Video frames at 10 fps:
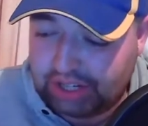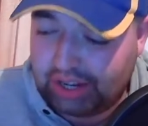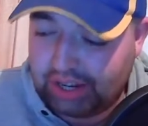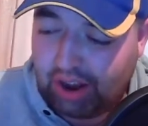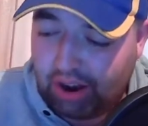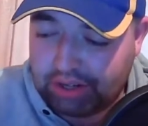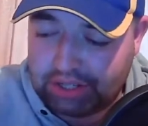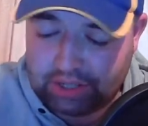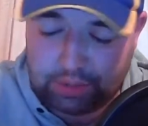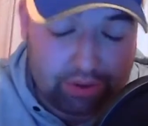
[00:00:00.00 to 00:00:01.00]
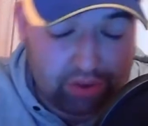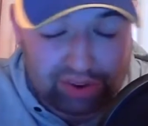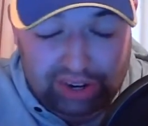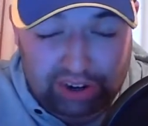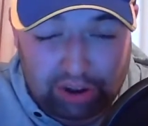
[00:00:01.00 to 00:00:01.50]
a horse that's been
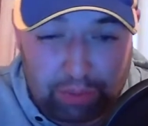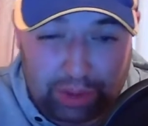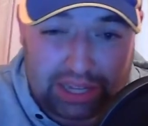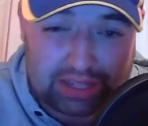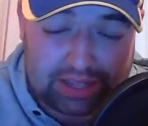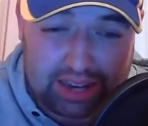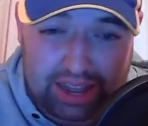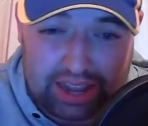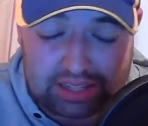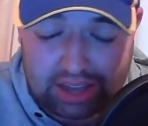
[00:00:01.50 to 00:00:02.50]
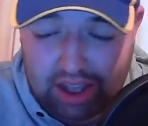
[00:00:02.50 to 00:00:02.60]
running up against the likes